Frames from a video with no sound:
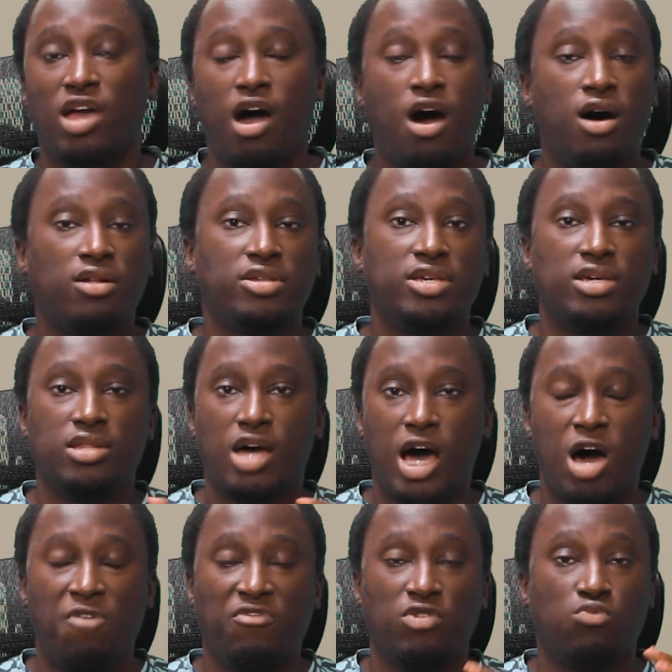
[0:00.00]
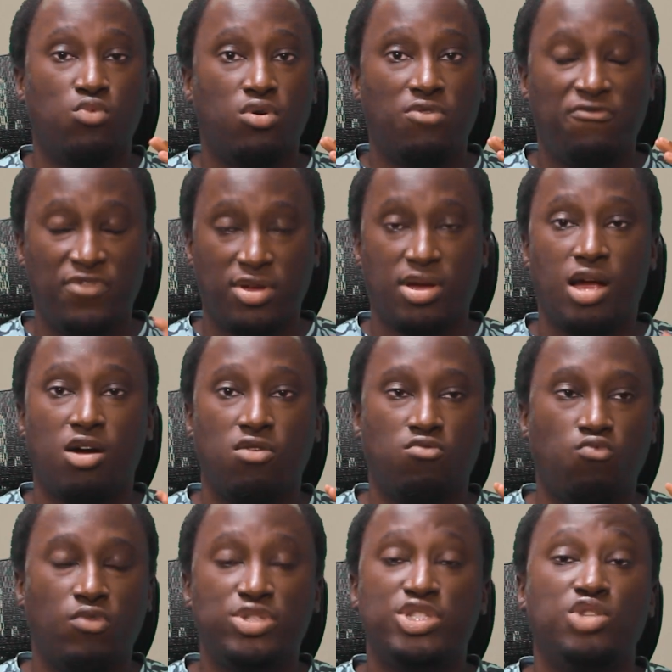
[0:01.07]
Ollie and Javi will figure
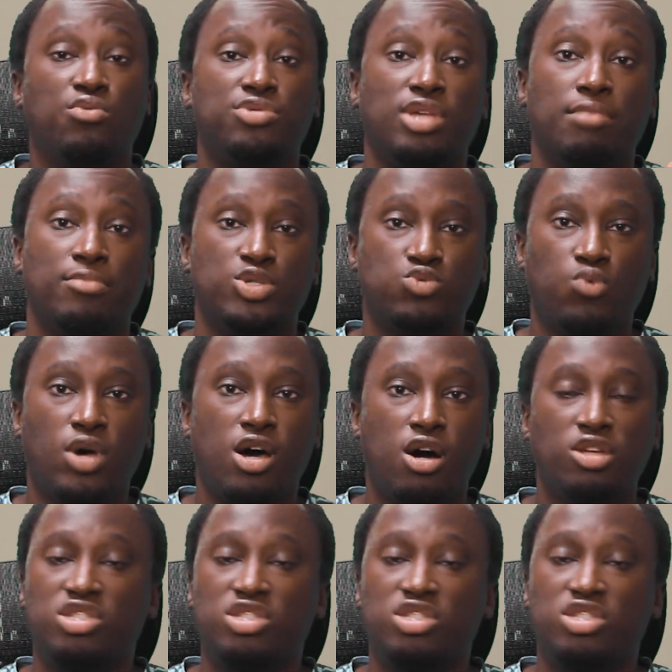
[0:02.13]
out what to do with them as well.